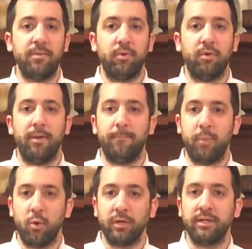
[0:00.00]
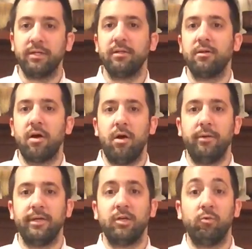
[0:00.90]
people imported into the
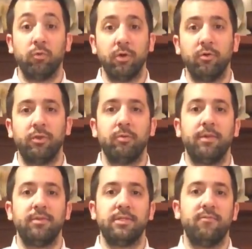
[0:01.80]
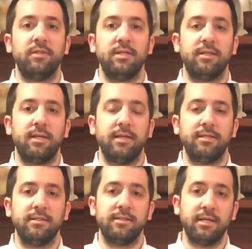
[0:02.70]
colony grew throughout the 17th and
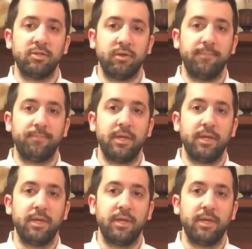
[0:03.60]
18th century,